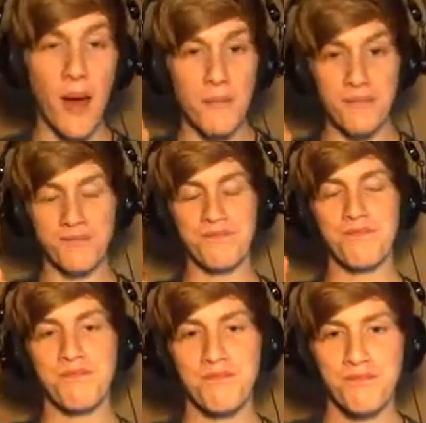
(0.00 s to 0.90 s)
Oh.
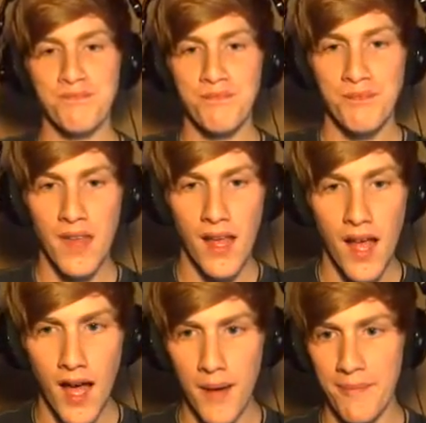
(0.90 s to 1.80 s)
Down.
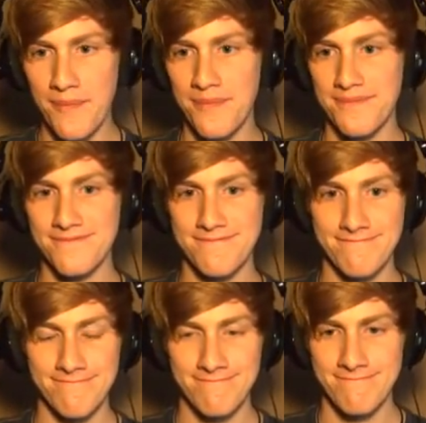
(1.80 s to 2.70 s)
Up. I
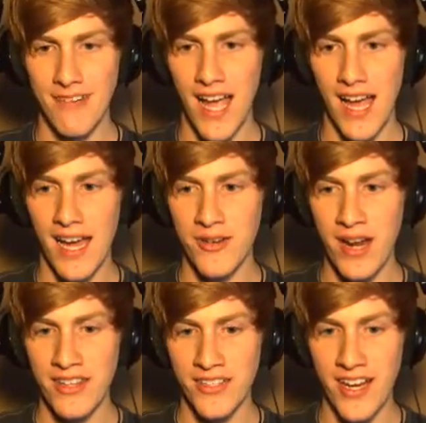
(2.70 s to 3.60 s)
can see him. I'd
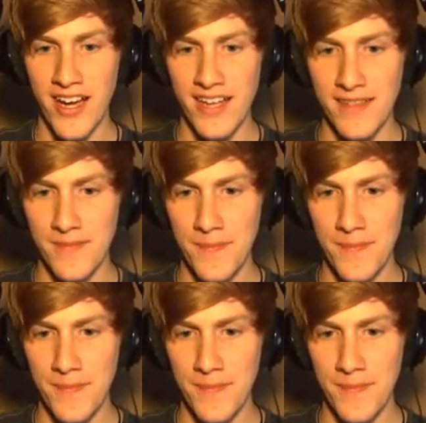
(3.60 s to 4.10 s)
rather not.